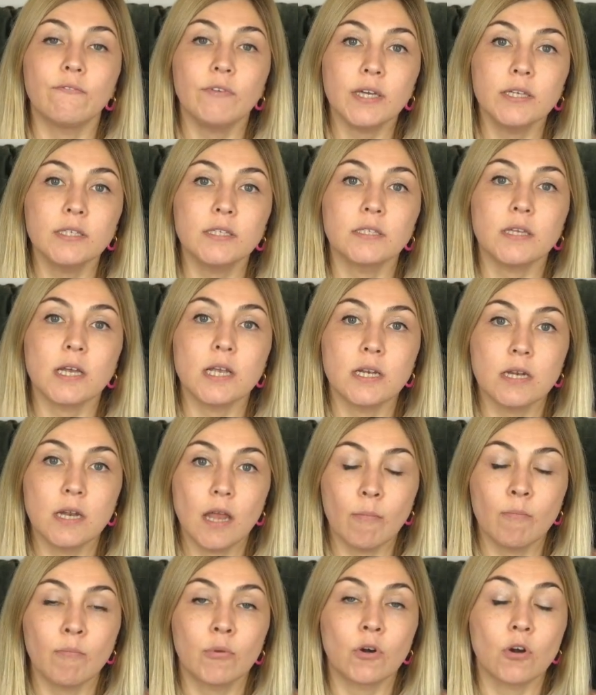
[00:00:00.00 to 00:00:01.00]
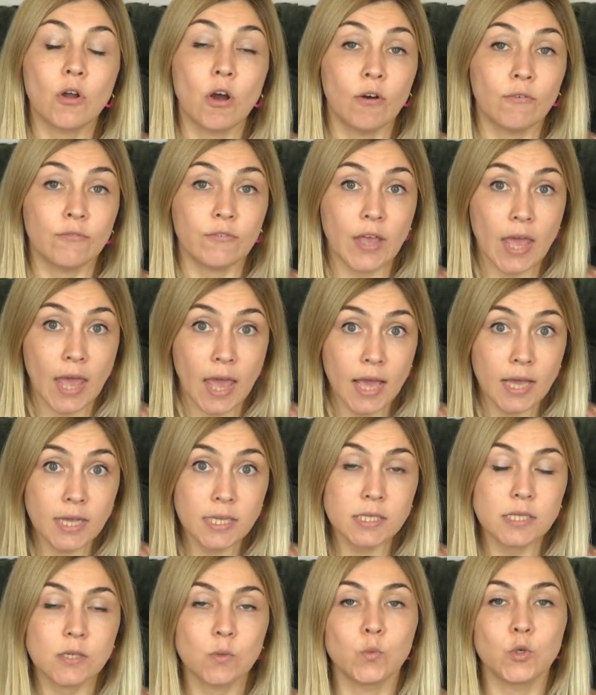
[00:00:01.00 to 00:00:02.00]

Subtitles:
fixed number of eggs,